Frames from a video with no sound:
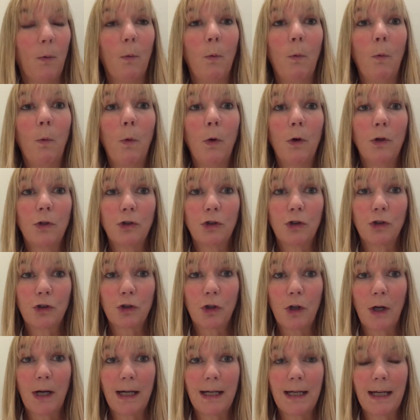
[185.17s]
What
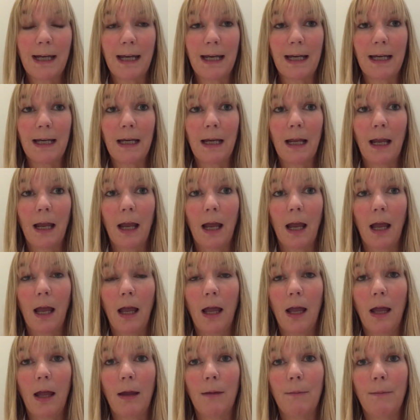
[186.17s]
training
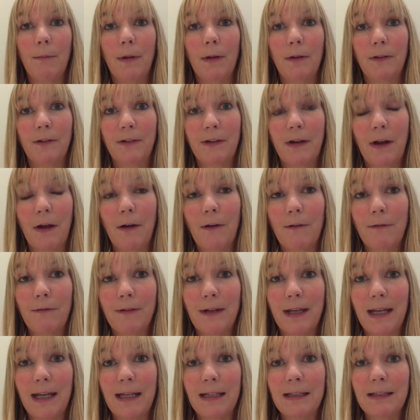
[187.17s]
staff
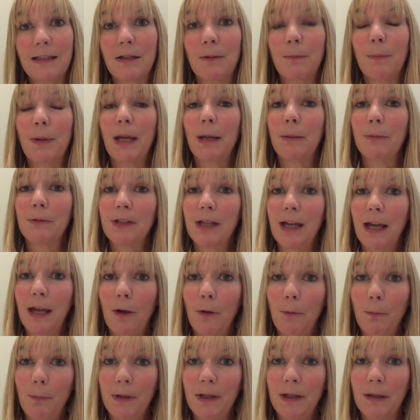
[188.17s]
need to be able to
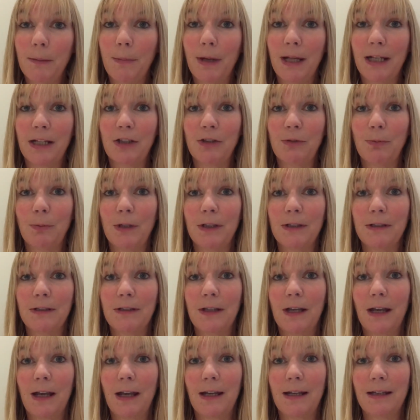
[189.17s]
help in the
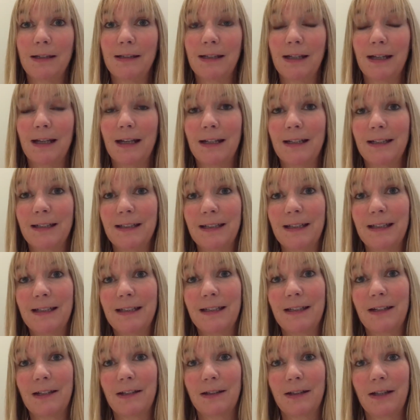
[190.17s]
management and
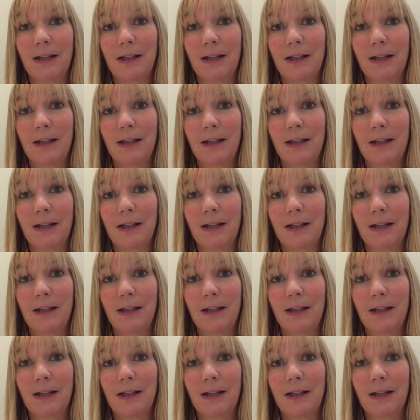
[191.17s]
assist